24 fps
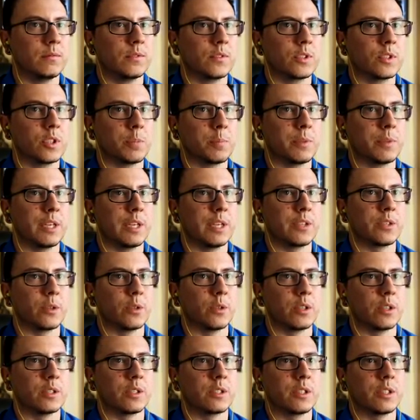Let's open that
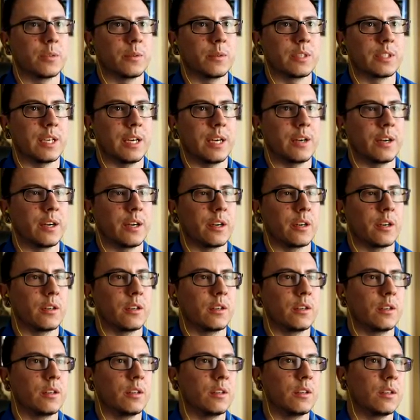door and see what's out here.
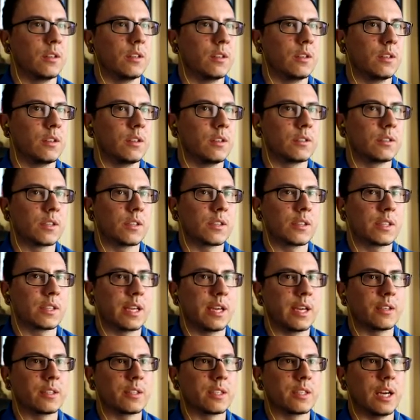Is this
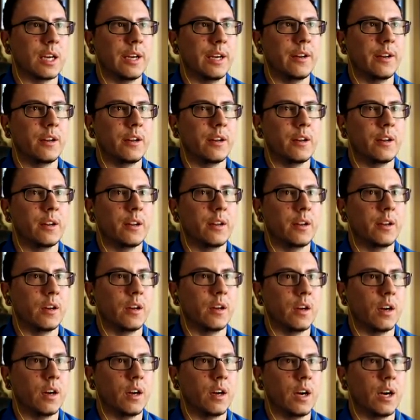the outside?
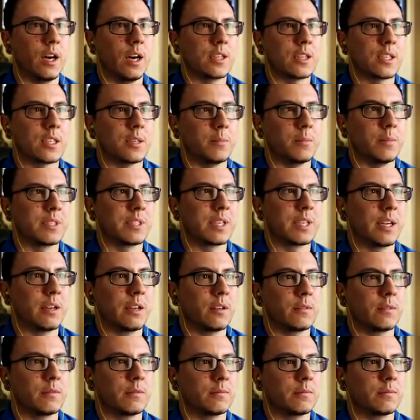Awesome, let's
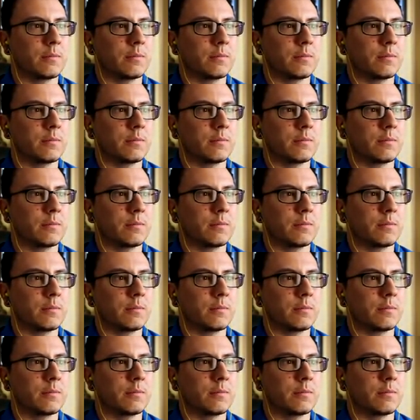get...